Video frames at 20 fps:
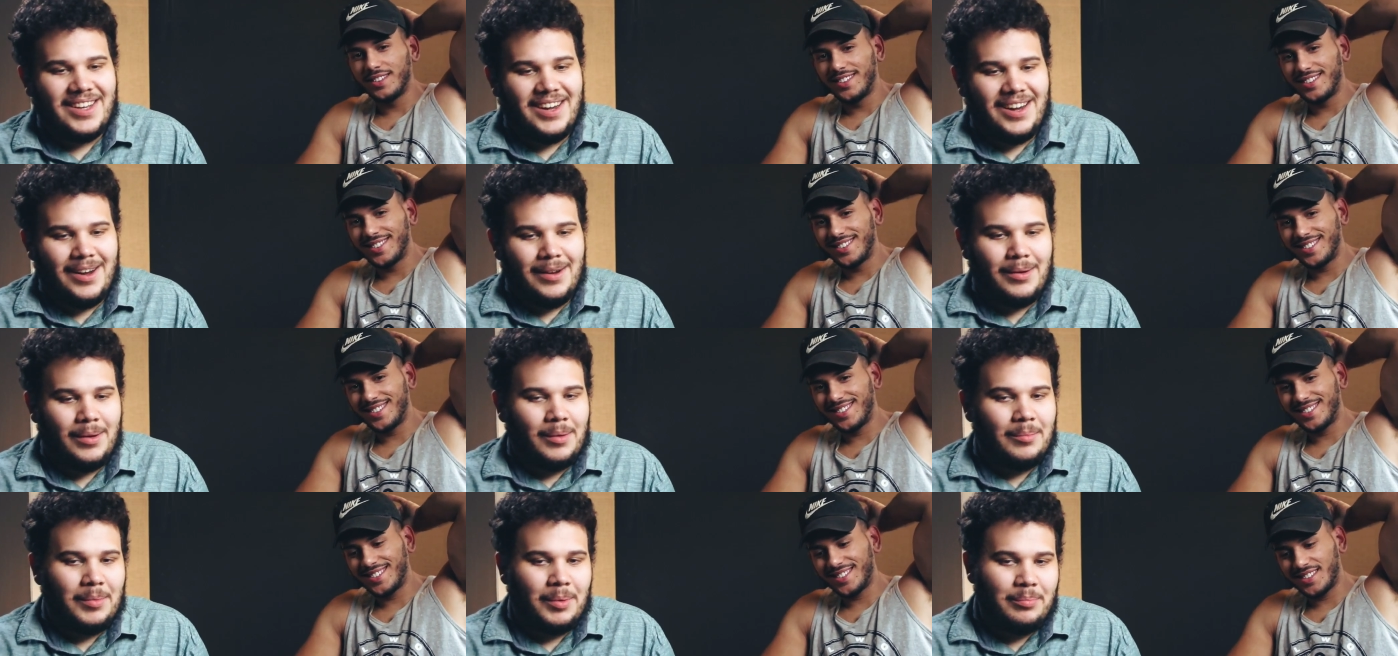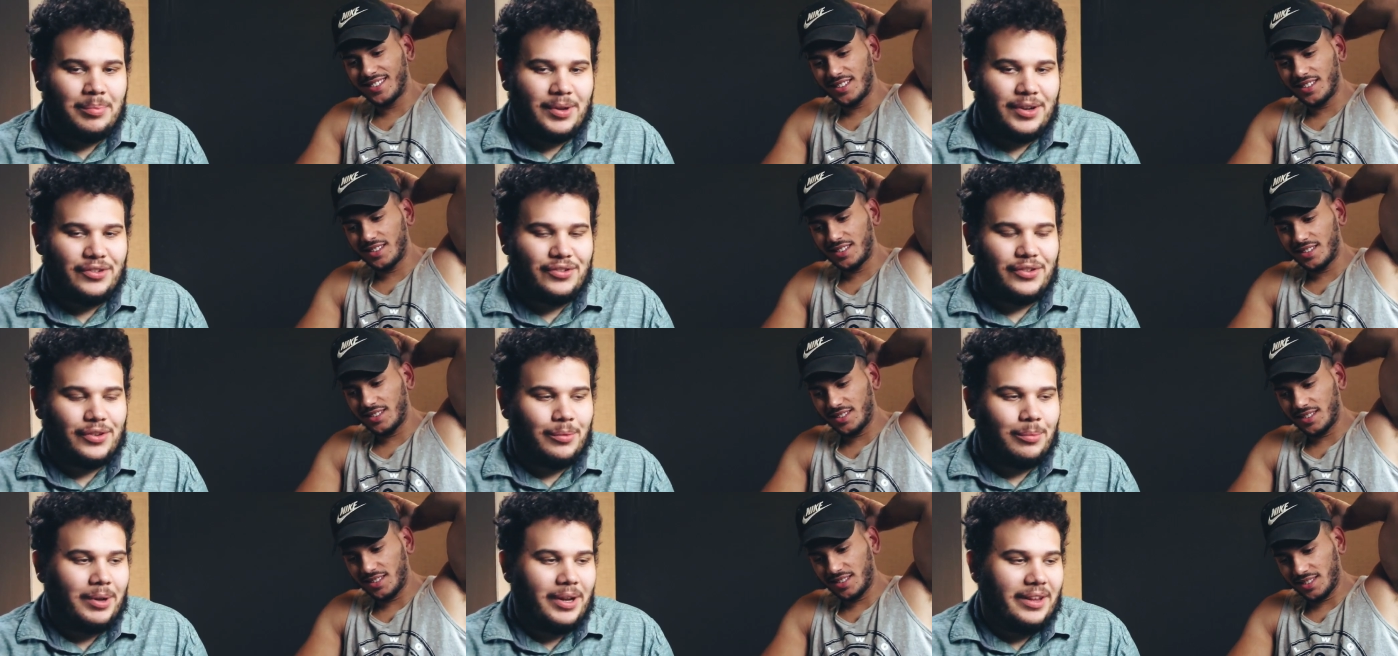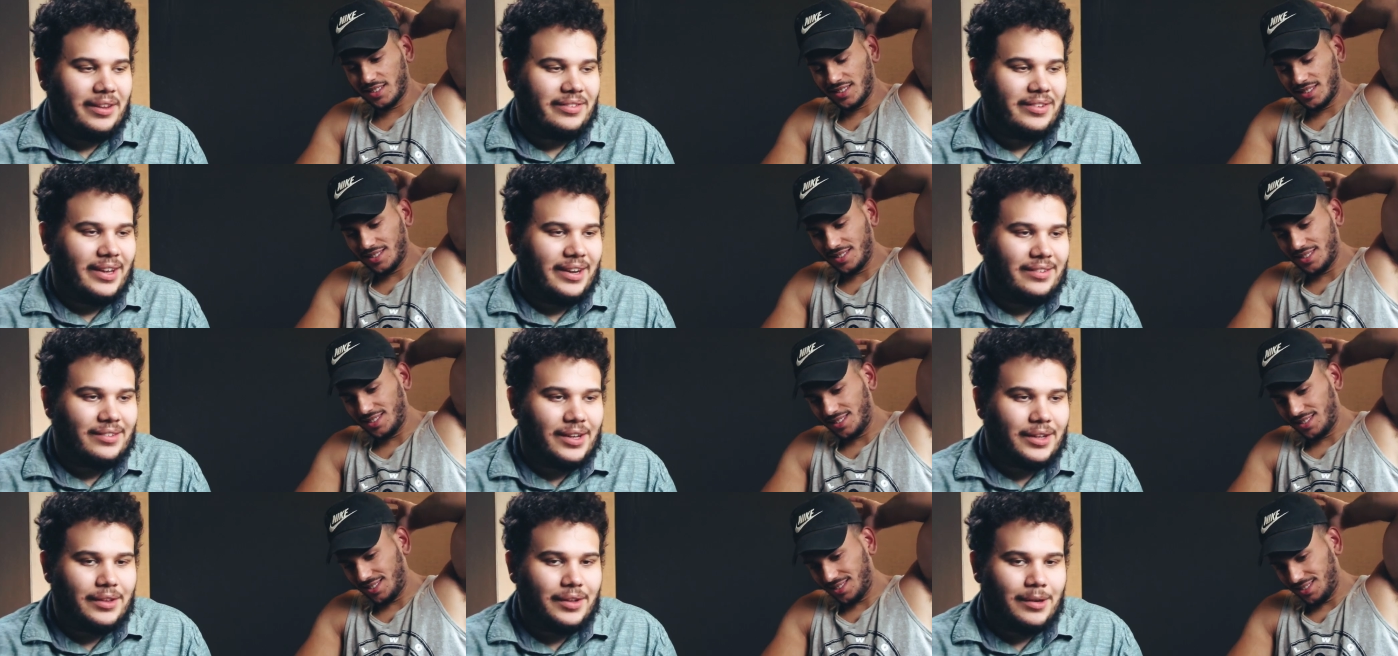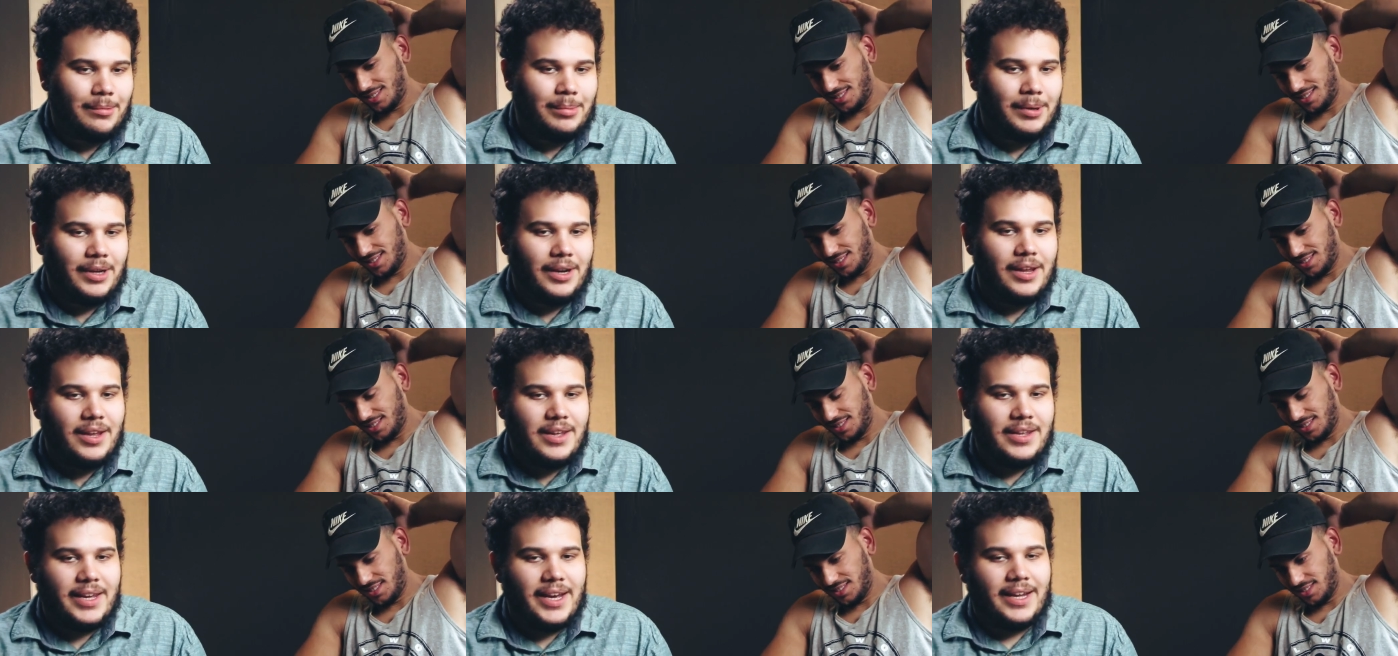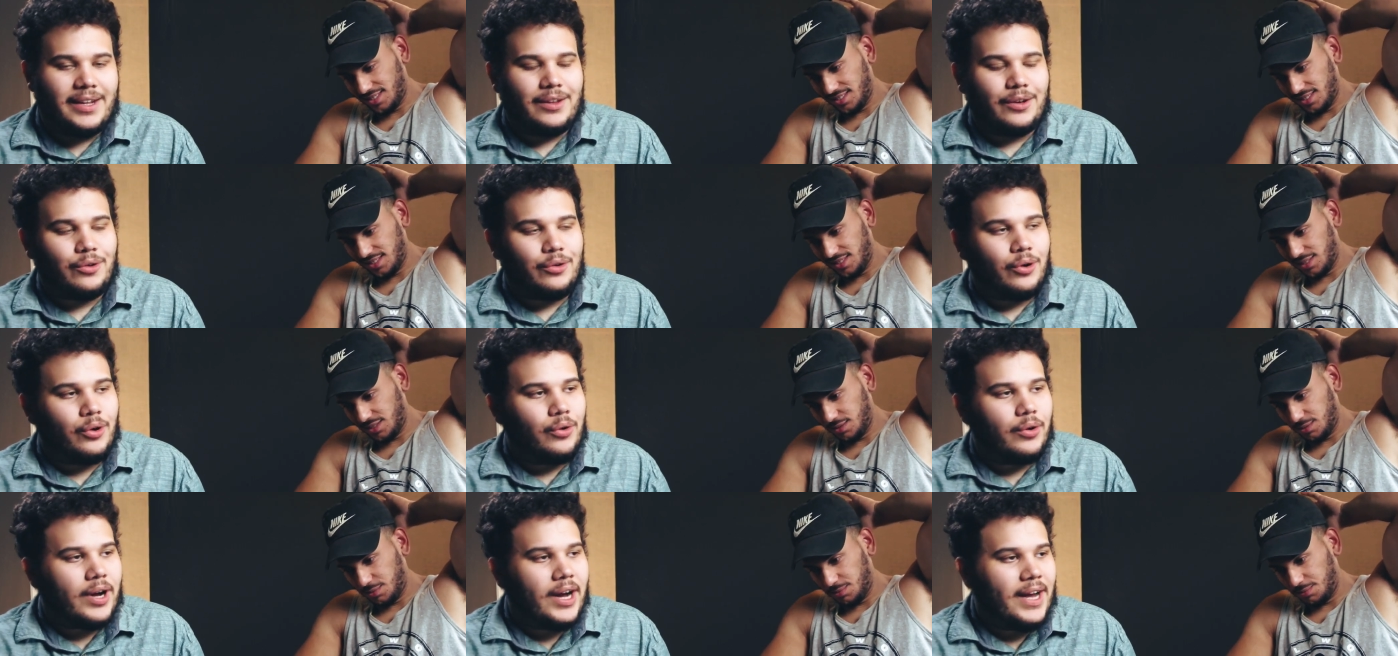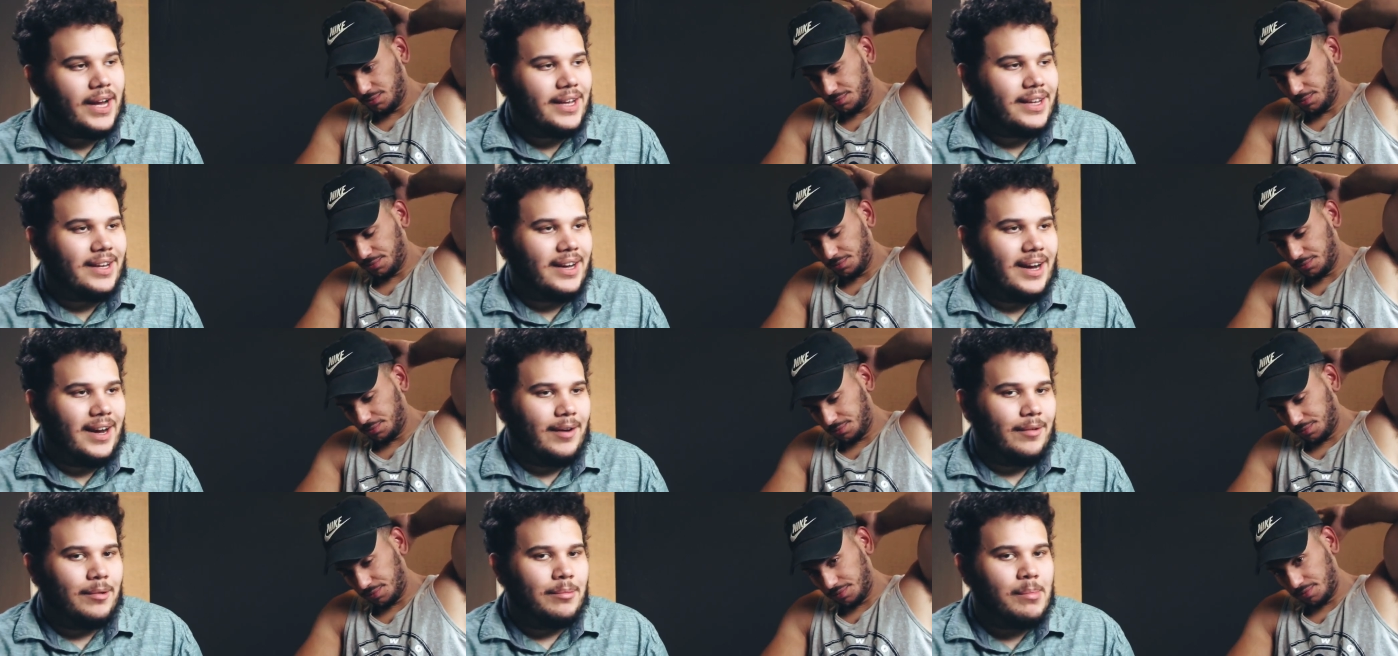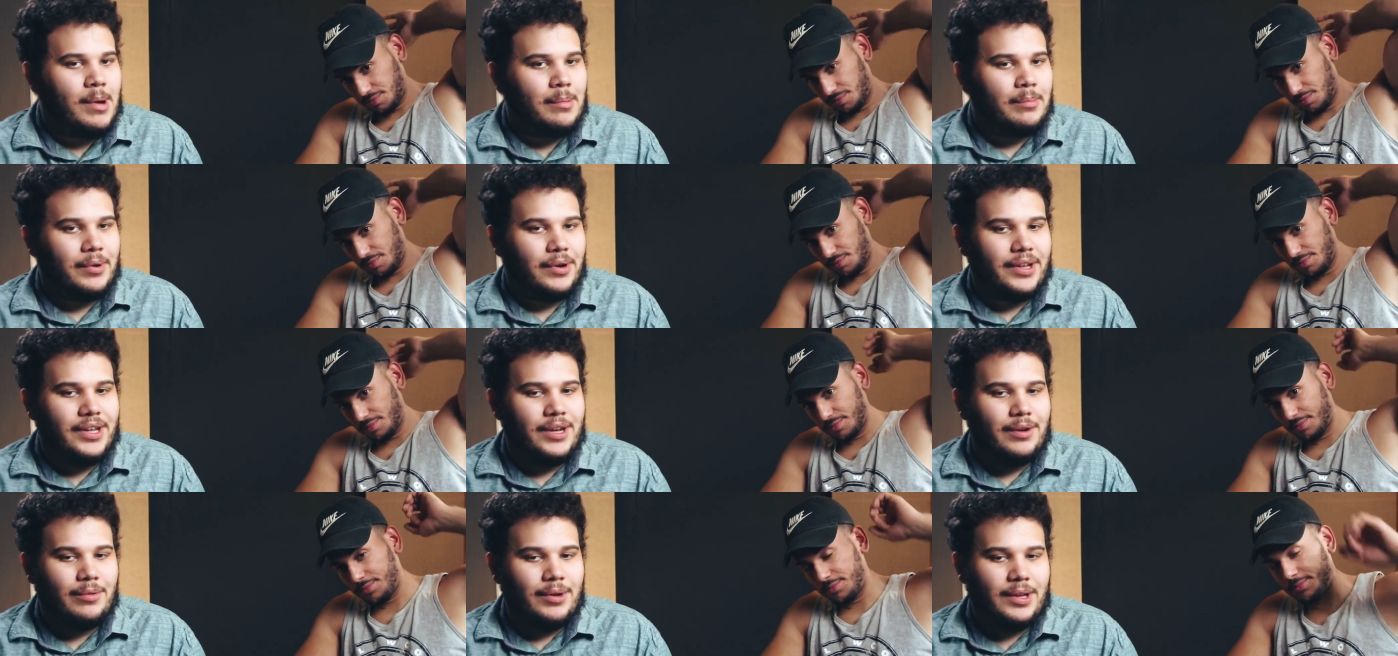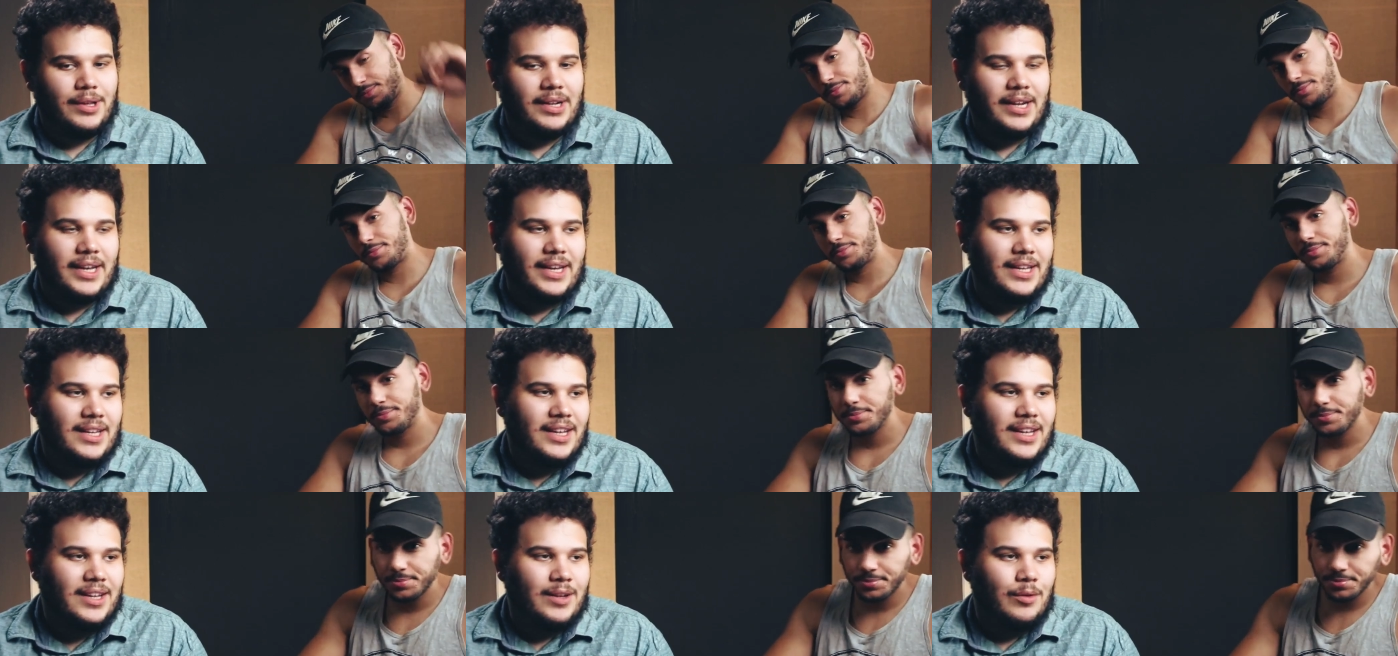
Speaker 1: Um, I'm pretty sure the release date is out there, but yeah, the Crow guy. I remember hearing like